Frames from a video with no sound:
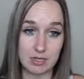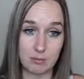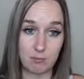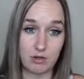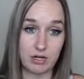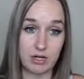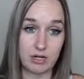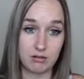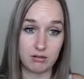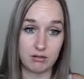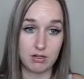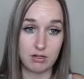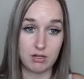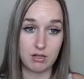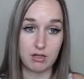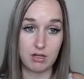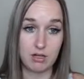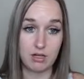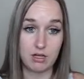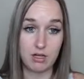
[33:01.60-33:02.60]
somewhere.
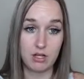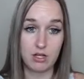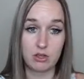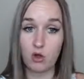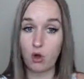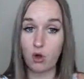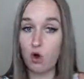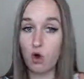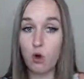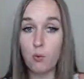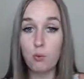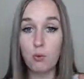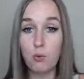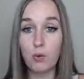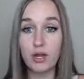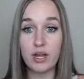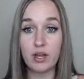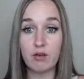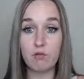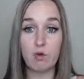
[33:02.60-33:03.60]
The whole
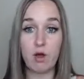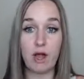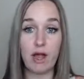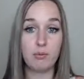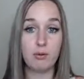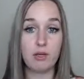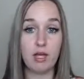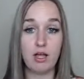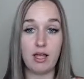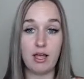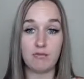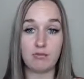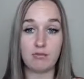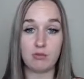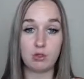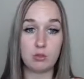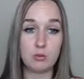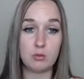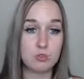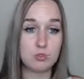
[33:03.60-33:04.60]
point of why we all have
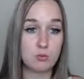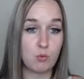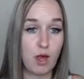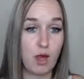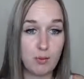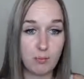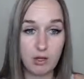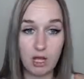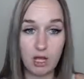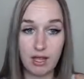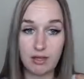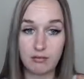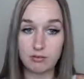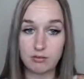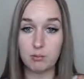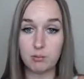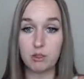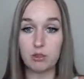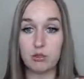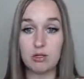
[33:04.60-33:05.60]
groups, why we all have
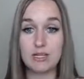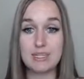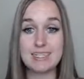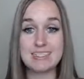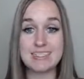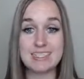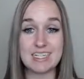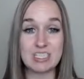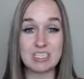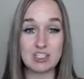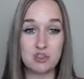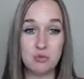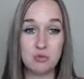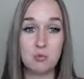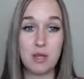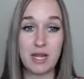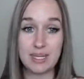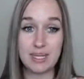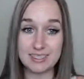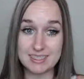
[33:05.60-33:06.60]
communities, is to
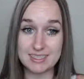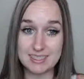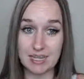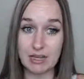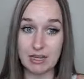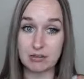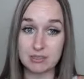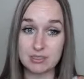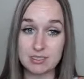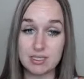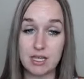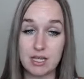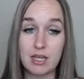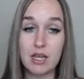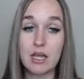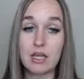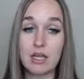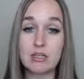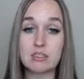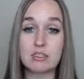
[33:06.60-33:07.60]
make sales.
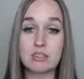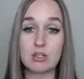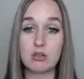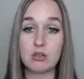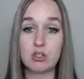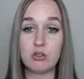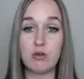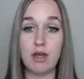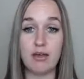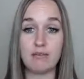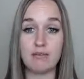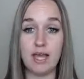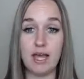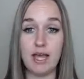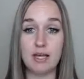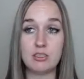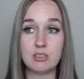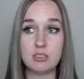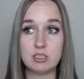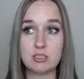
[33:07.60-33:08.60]
And so you have to
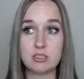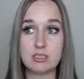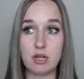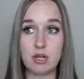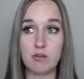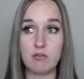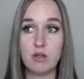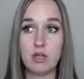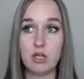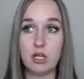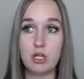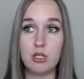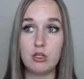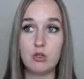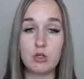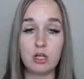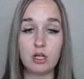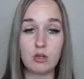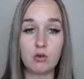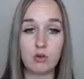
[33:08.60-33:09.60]
ask yourself,
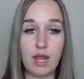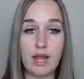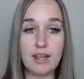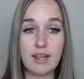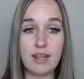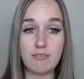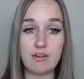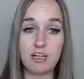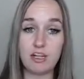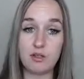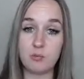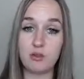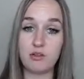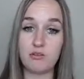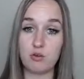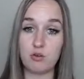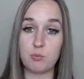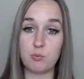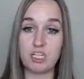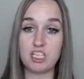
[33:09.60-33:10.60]
you can create that valuable
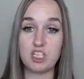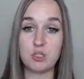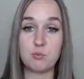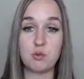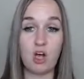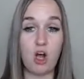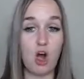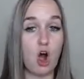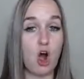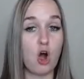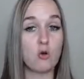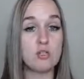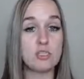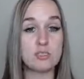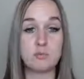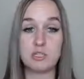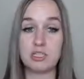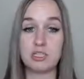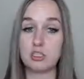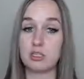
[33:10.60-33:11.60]
information, but
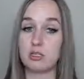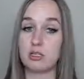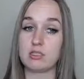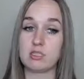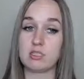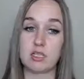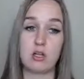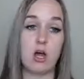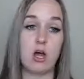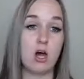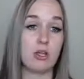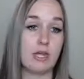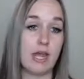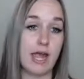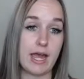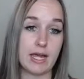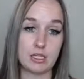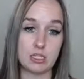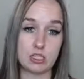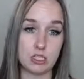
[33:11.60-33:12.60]
always make sure there's a call to
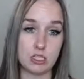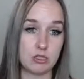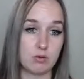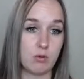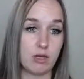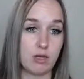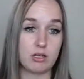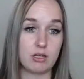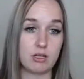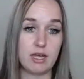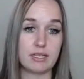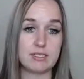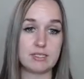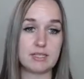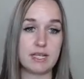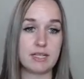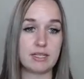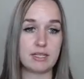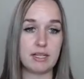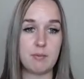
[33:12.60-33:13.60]
action, whether that's
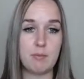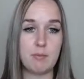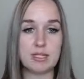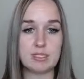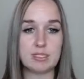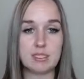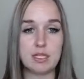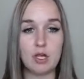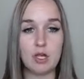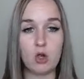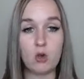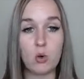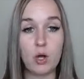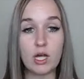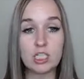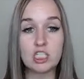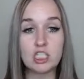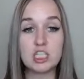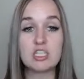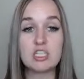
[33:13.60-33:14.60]
like them asking a
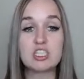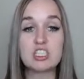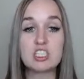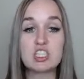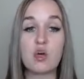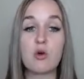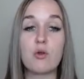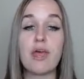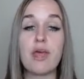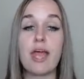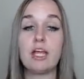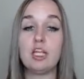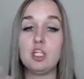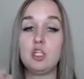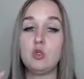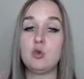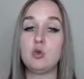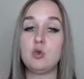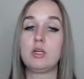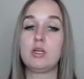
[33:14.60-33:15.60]
question so that
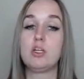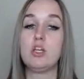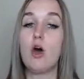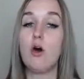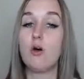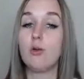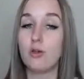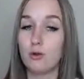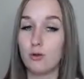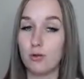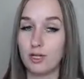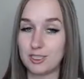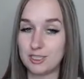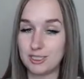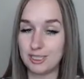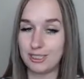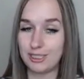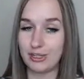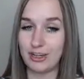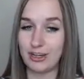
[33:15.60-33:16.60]
you know the
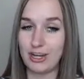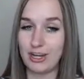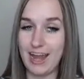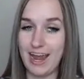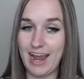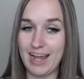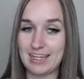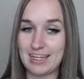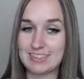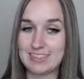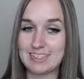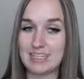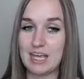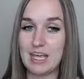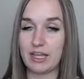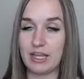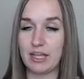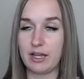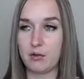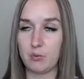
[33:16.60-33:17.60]
question they're going to ask,
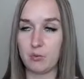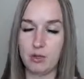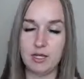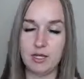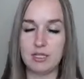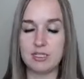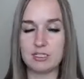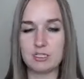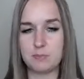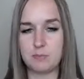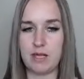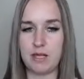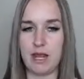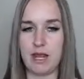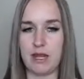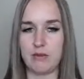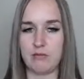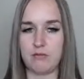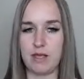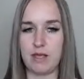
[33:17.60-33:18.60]
like, what is
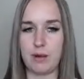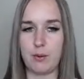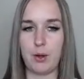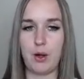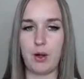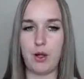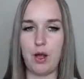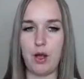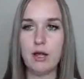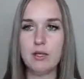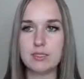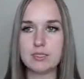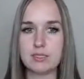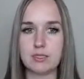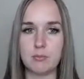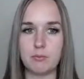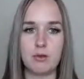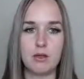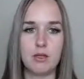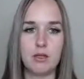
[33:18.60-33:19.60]
banana flour?
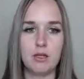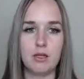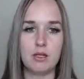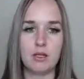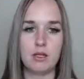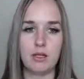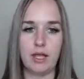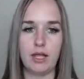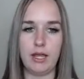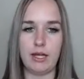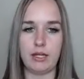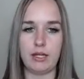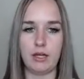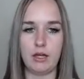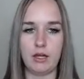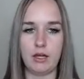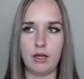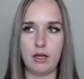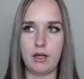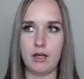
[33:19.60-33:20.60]
Awesome. Like,
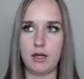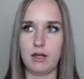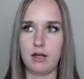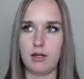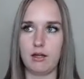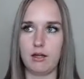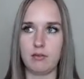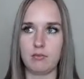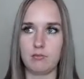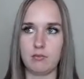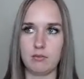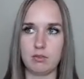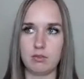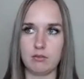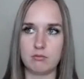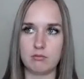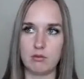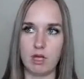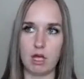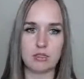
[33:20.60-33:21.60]

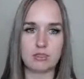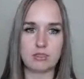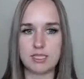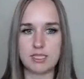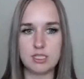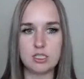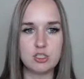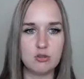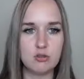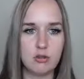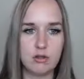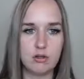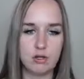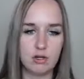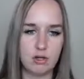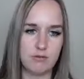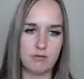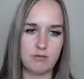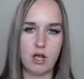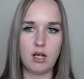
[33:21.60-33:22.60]
I'll send you
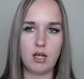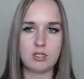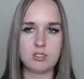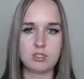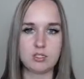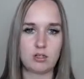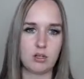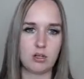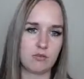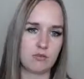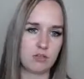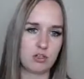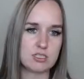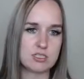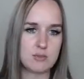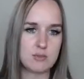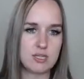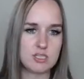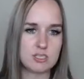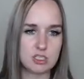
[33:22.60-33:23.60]
a Vox or a
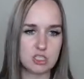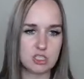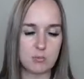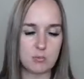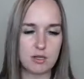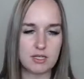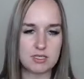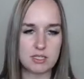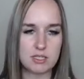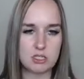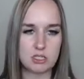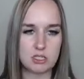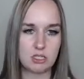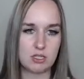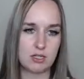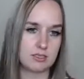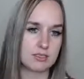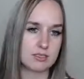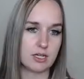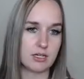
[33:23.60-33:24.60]
voice message on Messenger
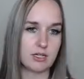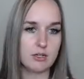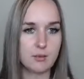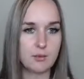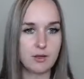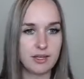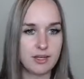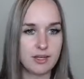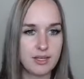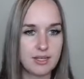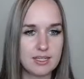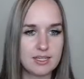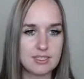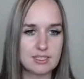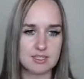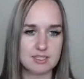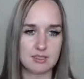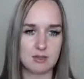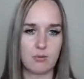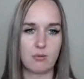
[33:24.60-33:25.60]
and tell you what it
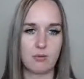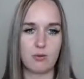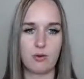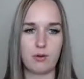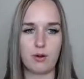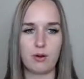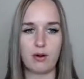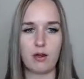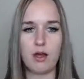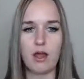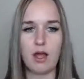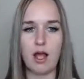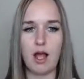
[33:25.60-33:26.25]
is. Or